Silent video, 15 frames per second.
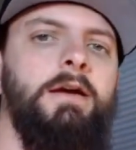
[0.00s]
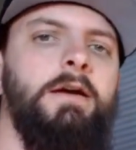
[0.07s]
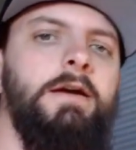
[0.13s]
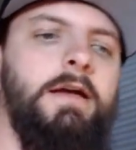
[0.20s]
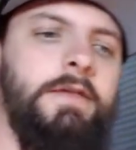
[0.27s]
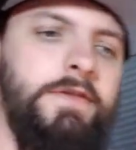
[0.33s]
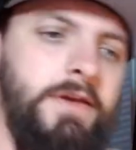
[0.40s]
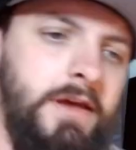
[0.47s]

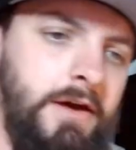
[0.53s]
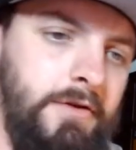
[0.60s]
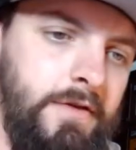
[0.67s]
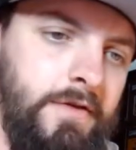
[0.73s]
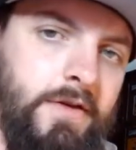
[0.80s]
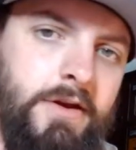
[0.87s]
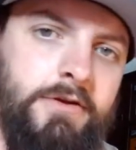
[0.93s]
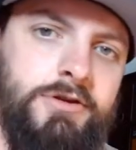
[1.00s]
at the county
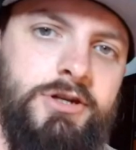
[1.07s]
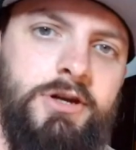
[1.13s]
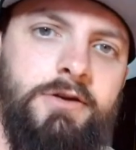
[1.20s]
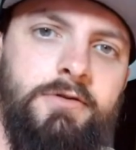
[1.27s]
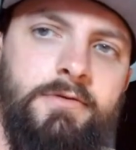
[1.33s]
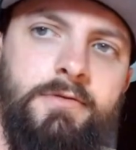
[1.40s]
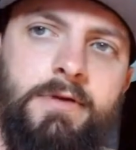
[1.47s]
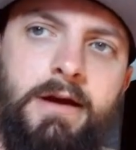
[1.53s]
center
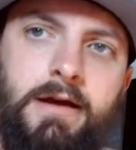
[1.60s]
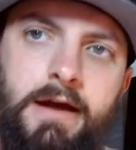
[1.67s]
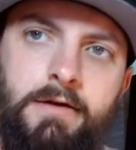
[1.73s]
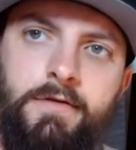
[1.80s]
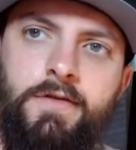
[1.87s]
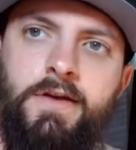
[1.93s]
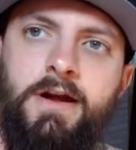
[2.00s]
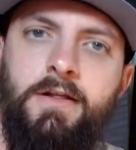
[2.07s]
show
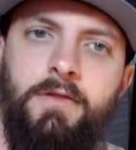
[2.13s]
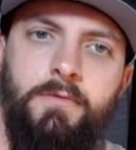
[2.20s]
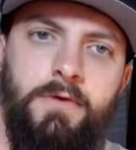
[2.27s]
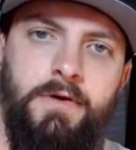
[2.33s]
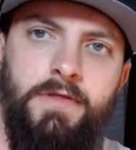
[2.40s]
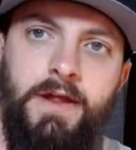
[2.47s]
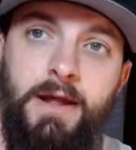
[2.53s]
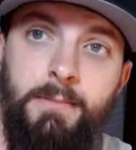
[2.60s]
outside of the
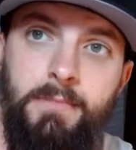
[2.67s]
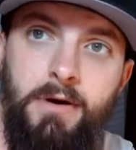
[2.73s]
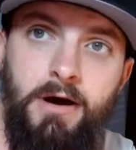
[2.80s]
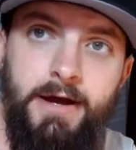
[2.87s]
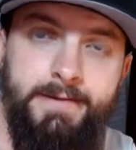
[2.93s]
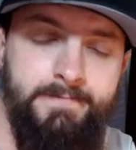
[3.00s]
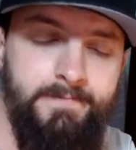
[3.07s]
one that I bought.